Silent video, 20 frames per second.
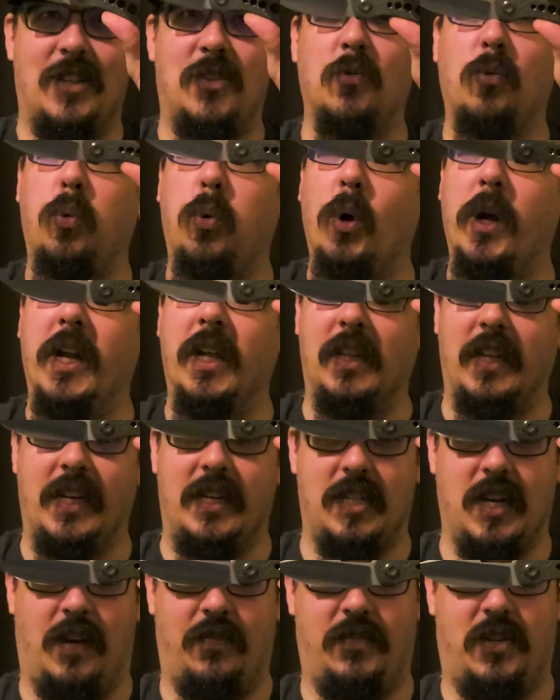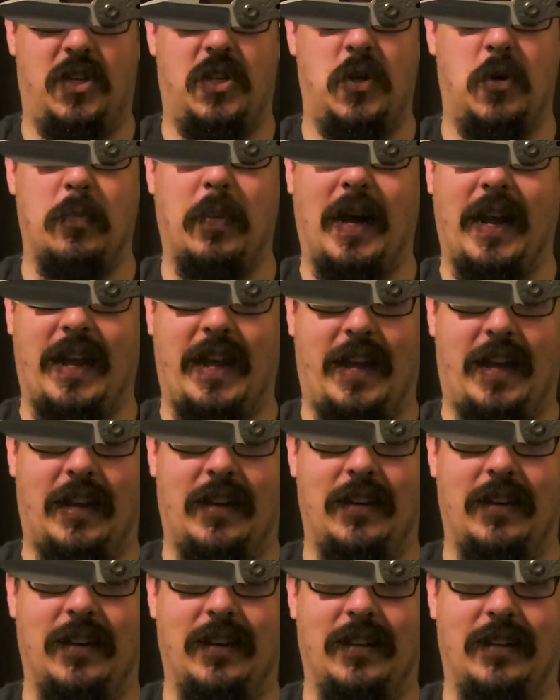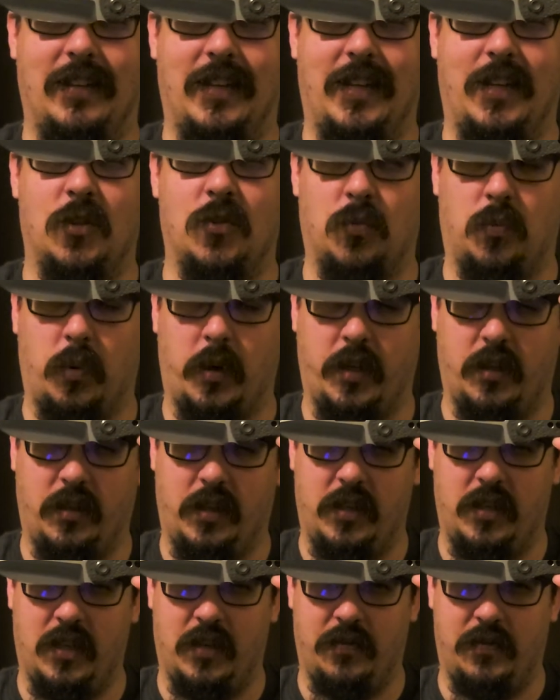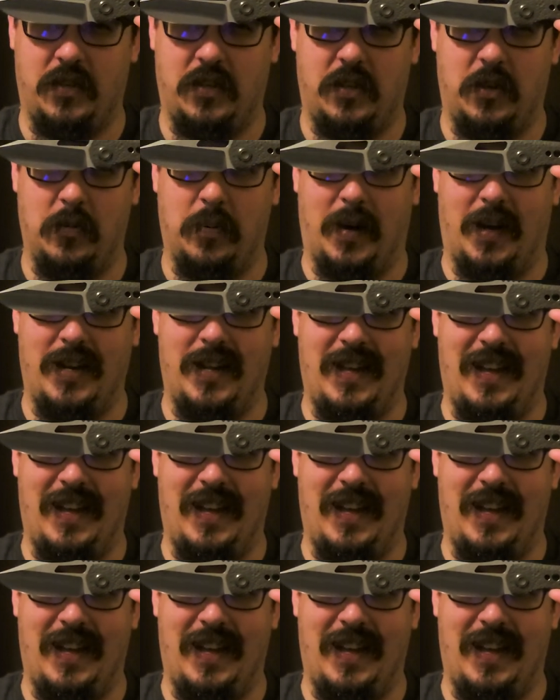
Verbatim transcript: really tough to do by hand. Like, it's really tough to do by